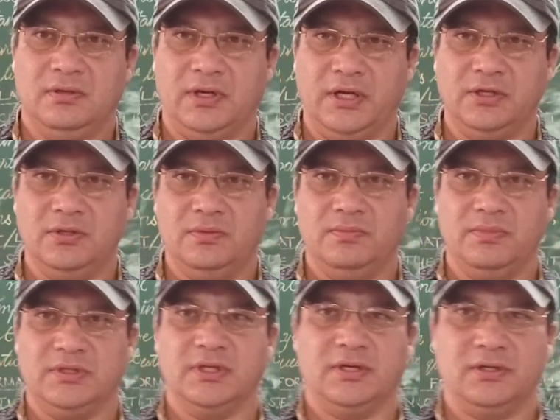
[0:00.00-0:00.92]
right?
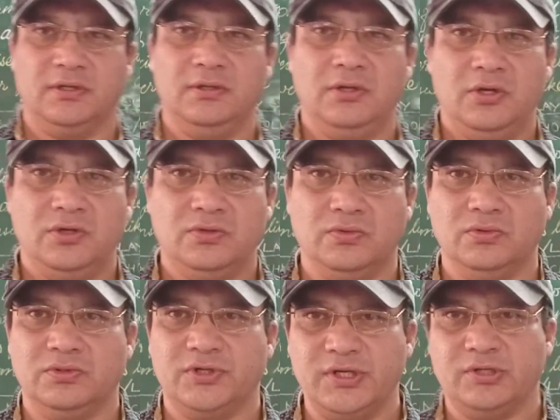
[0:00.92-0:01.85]
Be gentle
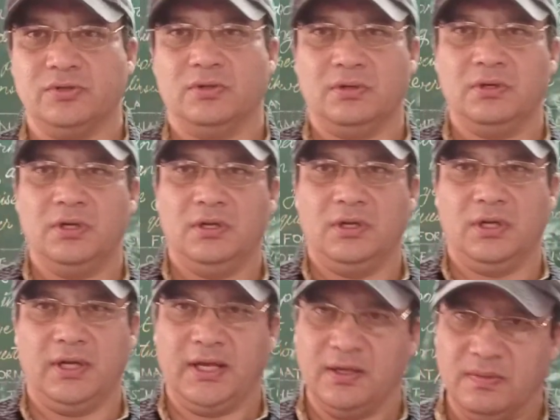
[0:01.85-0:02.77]
to treat your
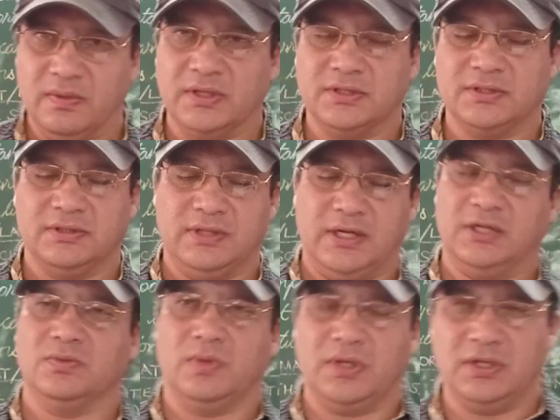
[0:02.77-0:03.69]
enemies. That
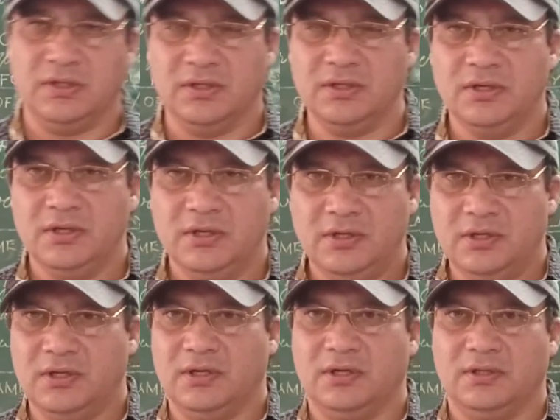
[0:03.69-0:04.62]
is what here
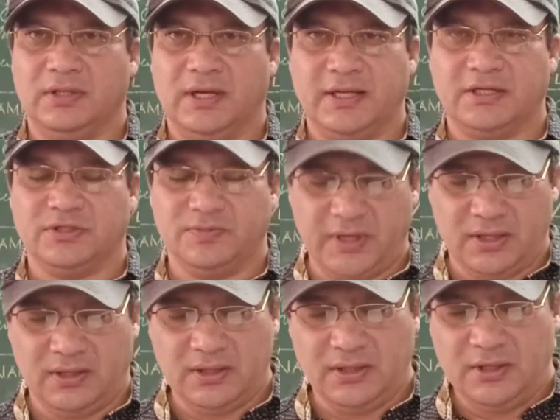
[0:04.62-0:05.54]
the lines
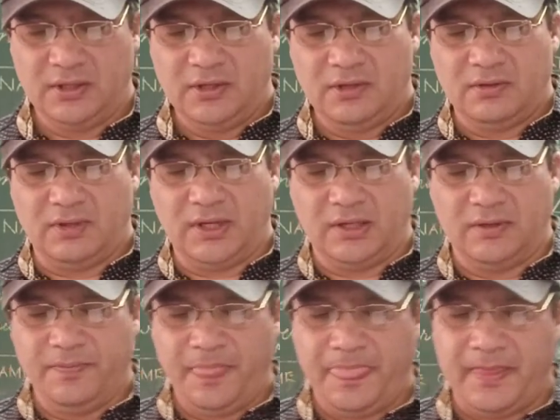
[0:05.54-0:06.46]
meant, right?
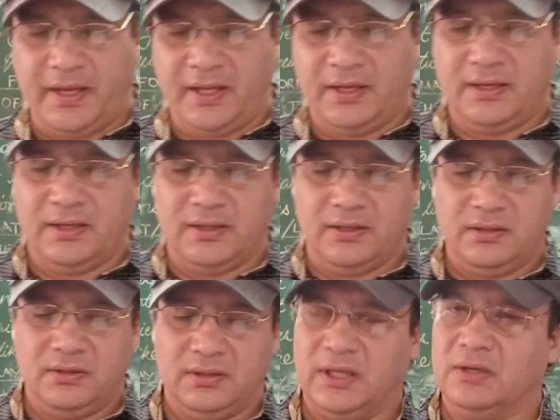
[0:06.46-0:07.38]
And
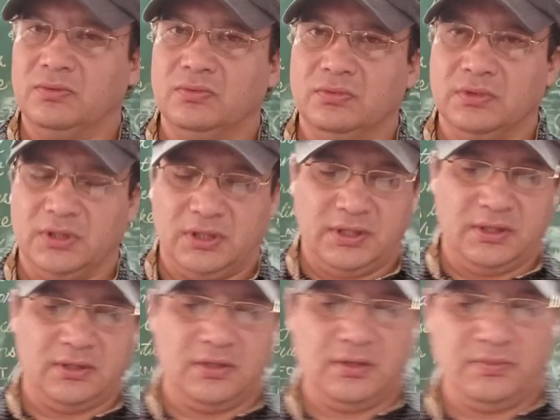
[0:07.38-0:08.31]
now
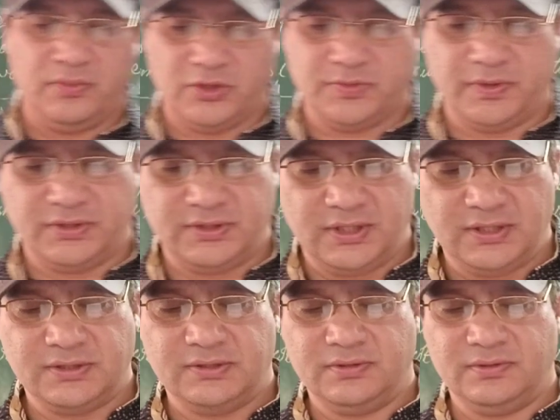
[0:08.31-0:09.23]
here Prospero
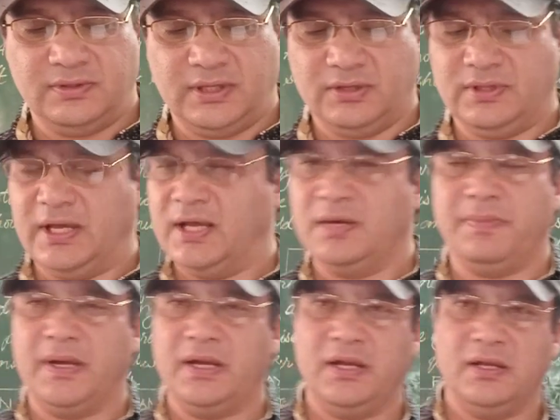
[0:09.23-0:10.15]
says, now they are
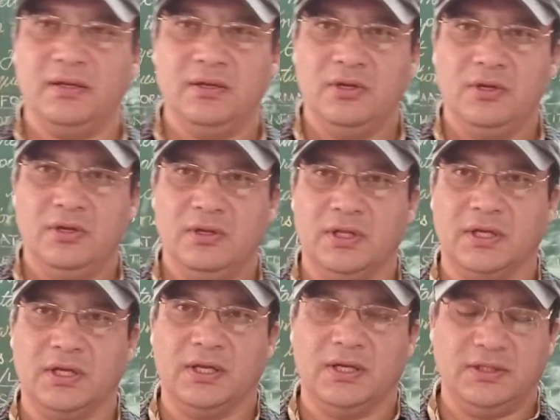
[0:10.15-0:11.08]
repenting, the
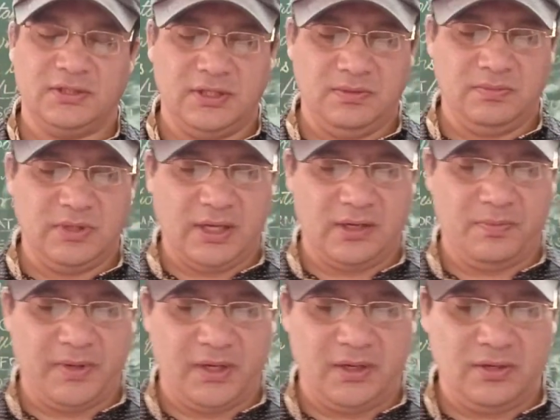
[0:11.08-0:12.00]
king and his team, they are
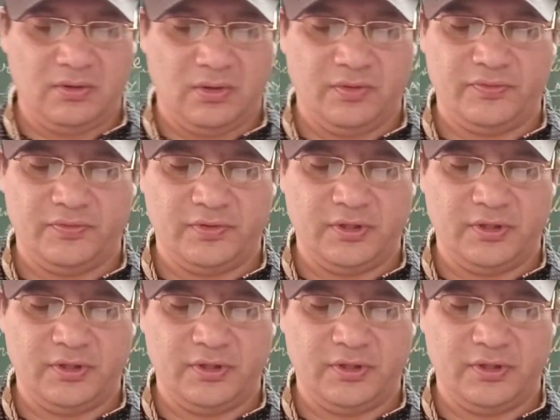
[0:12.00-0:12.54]
repenting of